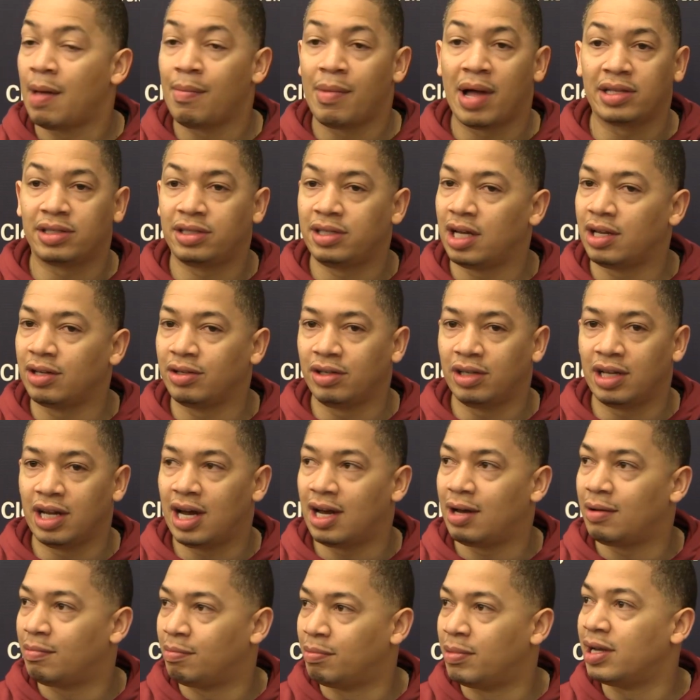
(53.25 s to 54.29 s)
I'm not telling you
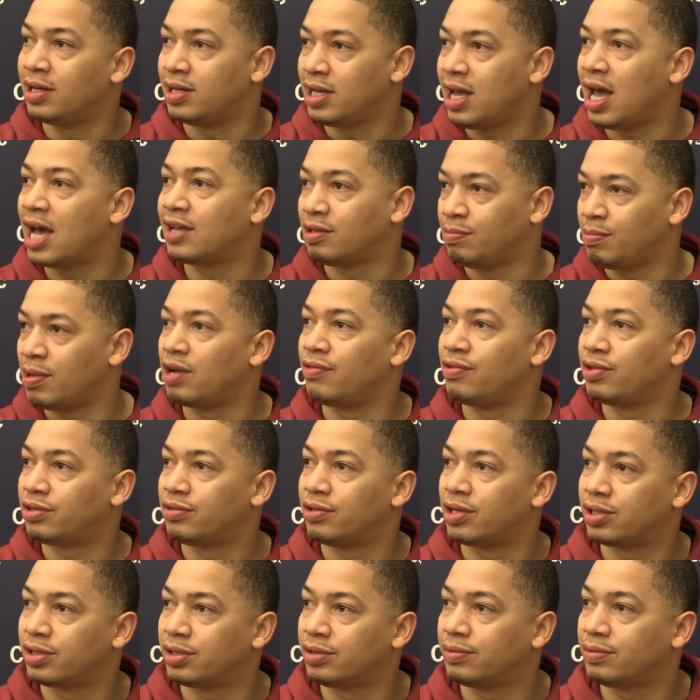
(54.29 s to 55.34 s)
that, but he has a minute restriction.